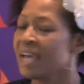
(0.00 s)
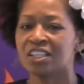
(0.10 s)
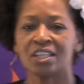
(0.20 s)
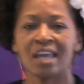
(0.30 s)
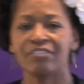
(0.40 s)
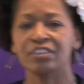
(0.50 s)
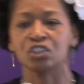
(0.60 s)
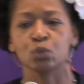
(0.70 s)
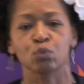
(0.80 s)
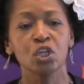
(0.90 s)
It's time for
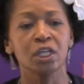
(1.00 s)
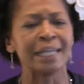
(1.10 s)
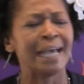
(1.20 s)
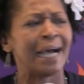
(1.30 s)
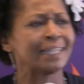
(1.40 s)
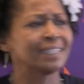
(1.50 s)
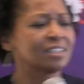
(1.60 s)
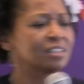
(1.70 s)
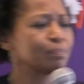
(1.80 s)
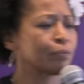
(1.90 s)
us to run. I
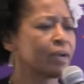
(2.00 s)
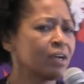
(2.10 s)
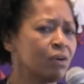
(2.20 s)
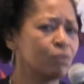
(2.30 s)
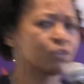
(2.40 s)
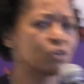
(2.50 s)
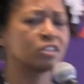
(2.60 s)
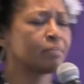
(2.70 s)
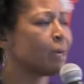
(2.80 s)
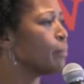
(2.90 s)
did the prayer on
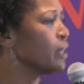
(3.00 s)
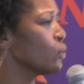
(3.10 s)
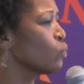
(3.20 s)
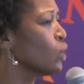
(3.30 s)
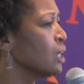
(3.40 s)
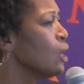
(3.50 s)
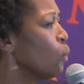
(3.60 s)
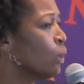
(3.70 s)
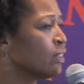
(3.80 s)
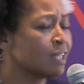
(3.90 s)
Thursday about being a runner.
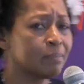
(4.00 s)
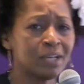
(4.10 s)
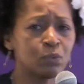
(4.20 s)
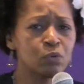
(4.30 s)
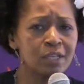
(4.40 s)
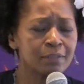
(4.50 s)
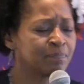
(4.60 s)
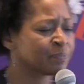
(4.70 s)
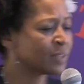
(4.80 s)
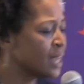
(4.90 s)
One thing about a
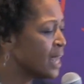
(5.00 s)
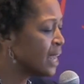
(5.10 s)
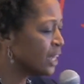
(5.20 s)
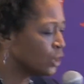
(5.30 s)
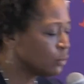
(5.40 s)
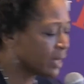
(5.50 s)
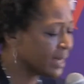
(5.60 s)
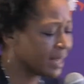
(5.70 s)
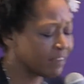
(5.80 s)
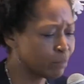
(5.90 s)
runner, you
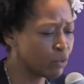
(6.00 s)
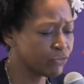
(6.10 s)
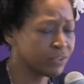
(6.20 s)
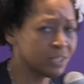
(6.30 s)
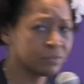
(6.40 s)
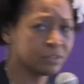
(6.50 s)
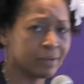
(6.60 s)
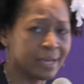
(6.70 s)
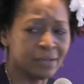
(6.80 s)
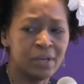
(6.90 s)
can't have both feet on the
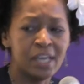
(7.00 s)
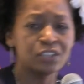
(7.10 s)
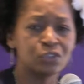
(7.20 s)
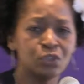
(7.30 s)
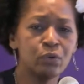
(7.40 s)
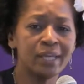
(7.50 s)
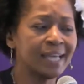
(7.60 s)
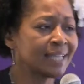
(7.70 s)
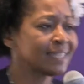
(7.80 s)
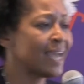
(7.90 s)
ground. So you
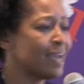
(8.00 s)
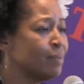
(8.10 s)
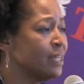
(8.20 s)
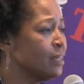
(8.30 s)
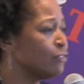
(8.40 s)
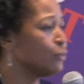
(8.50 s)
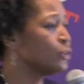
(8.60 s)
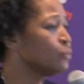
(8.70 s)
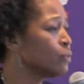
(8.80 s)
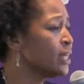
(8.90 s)
ain't got time enough.
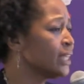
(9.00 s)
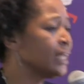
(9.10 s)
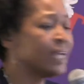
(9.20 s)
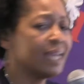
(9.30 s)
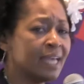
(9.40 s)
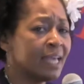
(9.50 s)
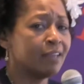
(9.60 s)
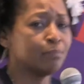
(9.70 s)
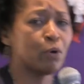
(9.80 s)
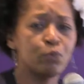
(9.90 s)
When you running,
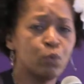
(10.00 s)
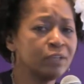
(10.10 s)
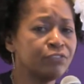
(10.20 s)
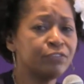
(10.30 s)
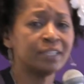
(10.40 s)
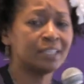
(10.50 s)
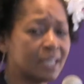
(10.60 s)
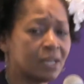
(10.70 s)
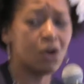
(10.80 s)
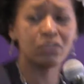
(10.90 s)
and both one foot
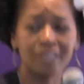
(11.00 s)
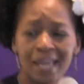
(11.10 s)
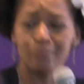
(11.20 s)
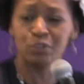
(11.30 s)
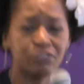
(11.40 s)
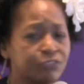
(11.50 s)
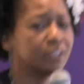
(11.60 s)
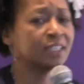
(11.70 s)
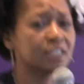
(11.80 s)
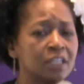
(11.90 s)
is at all times a
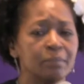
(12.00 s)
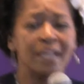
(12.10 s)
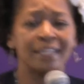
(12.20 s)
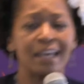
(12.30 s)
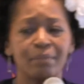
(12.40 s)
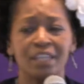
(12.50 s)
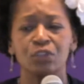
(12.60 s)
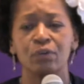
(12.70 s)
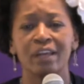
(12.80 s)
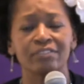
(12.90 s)
foot is up. That
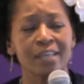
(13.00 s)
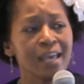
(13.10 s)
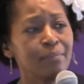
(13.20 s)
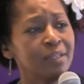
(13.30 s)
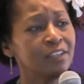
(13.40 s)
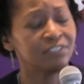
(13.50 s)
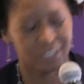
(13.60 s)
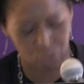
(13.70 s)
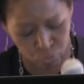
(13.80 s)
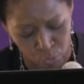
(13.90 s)
means you don't have time
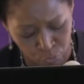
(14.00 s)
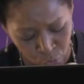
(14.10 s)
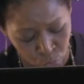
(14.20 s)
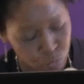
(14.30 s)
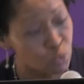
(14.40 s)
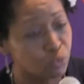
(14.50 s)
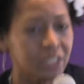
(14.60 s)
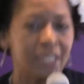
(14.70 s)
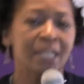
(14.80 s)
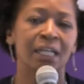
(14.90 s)
enough to grow no
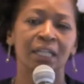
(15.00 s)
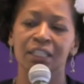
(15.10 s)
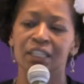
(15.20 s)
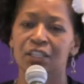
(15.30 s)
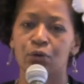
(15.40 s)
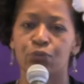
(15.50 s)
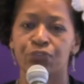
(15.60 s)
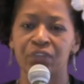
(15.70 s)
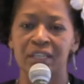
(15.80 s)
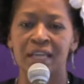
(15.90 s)
root under your
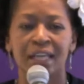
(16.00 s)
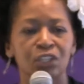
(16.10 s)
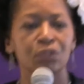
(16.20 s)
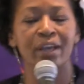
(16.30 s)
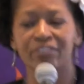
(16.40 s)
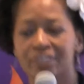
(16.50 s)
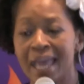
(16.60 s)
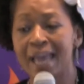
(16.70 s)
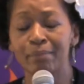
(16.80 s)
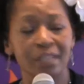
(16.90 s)
feet. You don't have
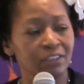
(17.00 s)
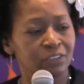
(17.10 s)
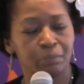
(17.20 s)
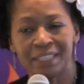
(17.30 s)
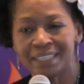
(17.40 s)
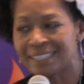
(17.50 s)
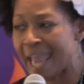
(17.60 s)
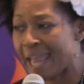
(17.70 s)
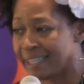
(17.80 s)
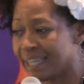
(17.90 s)
time enough to be
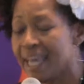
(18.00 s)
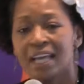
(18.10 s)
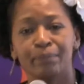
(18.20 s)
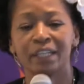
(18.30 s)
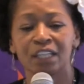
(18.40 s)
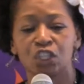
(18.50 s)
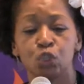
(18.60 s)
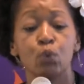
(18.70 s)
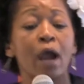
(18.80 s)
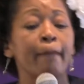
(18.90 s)
stagnant
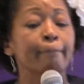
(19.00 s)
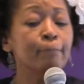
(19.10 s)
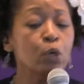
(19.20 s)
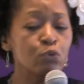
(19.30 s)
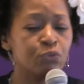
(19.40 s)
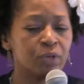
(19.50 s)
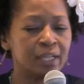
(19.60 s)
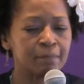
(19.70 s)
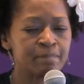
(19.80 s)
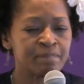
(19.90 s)
because you are moving.